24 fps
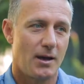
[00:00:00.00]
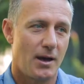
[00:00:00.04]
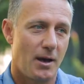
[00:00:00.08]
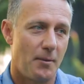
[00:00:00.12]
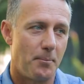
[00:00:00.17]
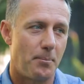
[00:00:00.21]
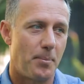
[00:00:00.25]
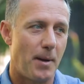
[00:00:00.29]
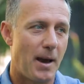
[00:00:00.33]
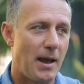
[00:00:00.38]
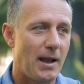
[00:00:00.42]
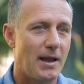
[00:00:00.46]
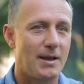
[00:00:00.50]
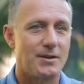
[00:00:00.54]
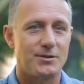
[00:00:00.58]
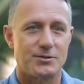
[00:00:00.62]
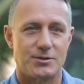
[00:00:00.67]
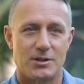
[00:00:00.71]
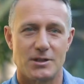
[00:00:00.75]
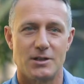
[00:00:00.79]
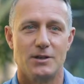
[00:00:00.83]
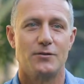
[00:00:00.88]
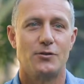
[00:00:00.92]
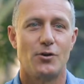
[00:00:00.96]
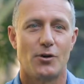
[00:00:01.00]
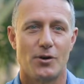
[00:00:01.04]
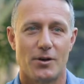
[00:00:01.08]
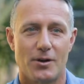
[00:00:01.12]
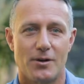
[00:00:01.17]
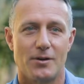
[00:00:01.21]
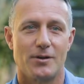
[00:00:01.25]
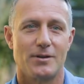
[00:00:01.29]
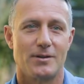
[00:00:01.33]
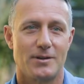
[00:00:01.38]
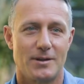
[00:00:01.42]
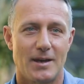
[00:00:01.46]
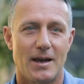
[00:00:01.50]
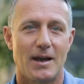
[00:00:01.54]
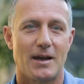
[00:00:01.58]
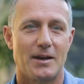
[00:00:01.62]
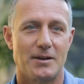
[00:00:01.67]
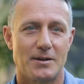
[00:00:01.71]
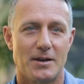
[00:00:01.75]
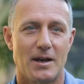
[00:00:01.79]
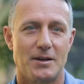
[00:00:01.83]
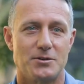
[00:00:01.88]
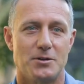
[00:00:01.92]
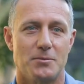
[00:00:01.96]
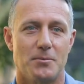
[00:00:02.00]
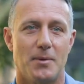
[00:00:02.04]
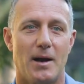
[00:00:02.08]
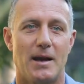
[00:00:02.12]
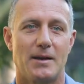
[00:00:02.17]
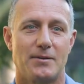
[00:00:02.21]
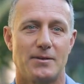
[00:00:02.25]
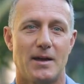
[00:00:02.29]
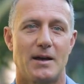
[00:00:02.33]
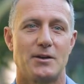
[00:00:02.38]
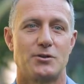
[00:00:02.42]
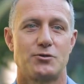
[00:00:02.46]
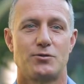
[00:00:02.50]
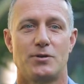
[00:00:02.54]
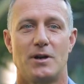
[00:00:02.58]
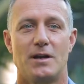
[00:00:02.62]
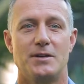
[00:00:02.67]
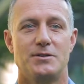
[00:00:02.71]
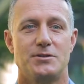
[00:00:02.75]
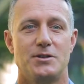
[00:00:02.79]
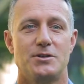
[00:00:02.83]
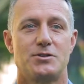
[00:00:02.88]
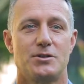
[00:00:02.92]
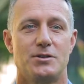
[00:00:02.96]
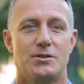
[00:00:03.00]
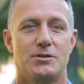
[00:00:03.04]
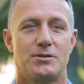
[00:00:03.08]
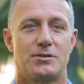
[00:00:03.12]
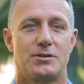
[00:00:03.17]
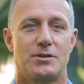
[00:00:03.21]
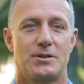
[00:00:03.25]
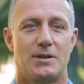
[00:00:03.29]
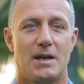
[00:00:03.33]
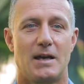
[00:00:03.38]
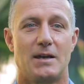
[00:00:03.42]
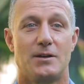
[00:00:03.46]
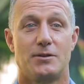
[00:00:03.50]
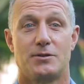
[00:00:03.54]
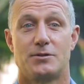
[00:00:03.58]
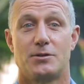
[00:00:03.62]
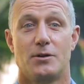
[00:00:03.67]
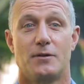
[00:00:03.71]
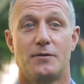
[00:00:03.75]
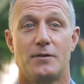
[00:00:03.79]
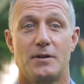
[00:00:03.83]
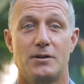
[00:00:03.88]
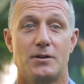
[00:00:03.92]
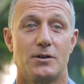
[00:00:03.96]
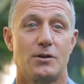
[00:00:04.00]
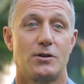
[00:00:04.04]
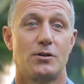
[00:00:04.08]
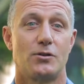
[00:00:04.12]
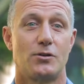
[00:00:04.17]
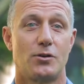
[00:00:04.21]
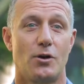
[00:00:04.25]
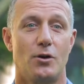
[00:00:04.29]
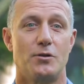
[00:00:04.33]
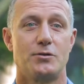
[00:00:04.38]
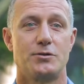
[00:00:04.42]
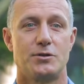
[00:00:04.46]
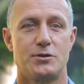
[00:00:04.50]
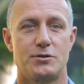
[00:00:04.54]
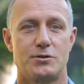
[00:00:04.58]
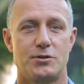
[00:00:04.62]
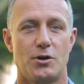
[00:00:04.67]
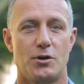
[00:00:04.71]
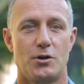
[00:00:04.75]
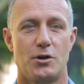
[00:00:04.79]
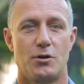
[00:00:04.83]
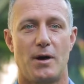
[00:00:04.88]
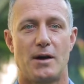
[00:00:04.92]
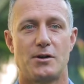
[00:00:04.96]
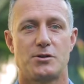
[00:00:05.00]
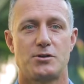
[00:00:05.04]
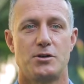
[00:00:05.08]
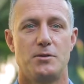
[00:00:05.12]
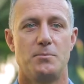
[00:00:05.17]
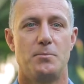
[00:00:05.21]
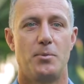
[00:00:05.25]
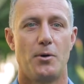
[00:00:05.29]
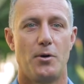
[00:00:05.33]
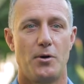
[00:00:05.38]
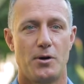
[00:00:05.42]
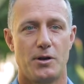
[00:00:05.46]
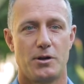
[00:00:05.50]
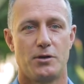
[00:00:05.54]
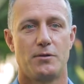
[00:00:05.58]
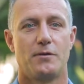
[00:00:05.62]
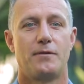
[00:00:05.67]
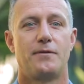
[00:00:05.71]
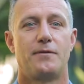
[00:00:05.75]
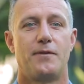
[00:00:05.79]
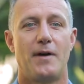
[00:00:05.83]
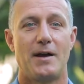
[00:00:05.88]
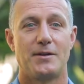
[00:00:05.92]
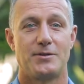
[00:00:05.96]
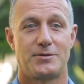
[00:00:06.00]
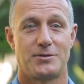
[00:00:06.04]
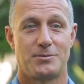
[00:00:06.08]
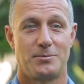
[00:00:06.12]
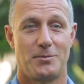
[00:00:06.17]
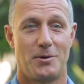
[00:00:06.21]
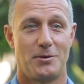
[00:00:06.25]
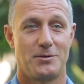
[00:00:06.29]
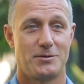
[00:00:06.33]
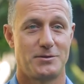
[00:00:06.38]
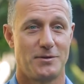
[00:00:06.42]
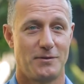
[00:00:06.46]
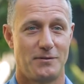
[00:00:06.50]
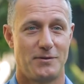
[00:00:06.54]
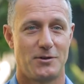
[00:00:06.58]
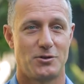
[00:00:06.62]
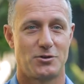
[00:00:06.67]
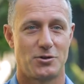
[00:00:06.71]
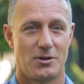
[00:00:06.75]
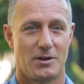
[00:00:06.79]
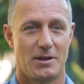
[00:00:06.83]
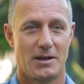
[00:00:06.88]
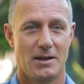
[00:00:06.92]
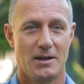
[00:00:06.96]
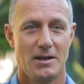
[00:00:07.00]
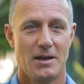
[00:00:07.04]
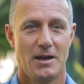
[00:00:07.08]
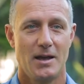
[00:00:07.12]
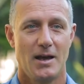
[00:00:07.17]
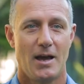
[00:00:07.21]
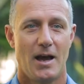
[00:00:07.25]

a balance that you've got to get as you make that transition to get yourself into ketosis so you're actually burning your fats most efficiently